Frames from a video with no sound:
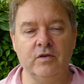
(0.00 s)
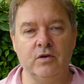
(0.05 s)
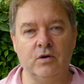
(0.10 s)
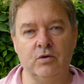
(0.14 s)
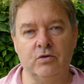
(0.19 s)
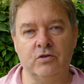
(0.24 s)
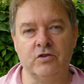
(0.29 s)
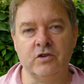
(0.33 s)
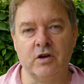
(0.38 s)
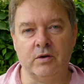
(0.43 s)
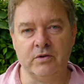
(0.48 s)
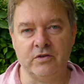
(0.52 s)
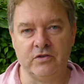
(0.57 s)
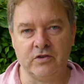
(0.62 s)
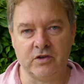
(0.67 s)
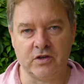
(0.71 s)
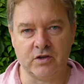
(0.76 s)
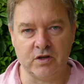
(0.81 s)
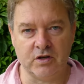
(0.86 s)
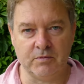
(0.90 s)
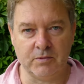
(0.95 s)
also as
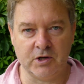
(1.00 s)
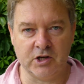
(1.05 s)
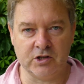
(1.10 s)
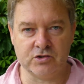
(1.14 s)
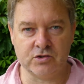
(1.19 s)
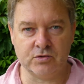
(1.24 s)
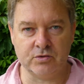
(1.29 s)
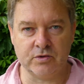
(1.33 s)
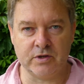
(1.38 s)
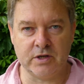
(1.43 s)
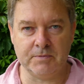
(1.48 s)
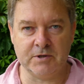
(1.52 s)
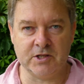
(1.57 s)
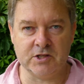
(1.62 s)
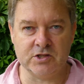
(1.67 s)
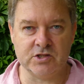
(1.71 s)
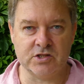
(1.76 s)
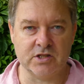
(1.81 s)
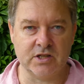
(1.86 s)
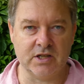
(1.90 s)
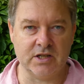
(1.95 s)
a commercial
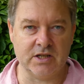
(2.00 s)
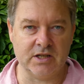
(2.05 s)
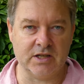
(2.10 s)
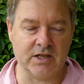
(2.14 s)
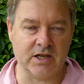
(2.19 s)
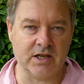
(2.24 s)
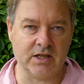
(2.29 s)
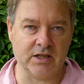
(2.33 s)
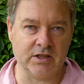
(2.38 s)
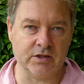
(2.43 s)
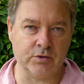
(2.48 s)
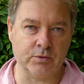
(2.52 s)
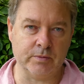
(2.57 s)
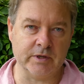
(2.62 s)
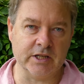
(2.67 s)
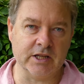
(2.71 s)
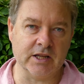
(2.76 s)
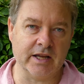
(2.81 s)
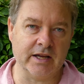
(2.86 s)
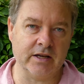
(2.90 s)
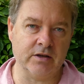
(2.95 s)
image, a little
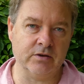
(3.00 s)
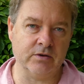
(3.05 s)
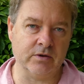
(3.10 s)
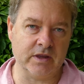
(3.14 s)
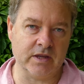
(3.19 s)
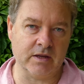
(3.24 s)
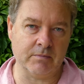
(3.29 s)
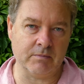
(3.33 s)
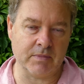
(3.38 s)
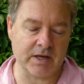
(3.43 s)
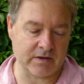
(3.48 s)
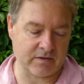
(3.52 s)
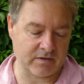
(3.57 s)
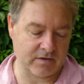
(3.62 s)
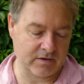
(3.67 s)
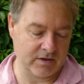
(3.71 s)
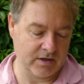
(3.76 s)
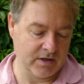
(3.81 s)
bit later in the month.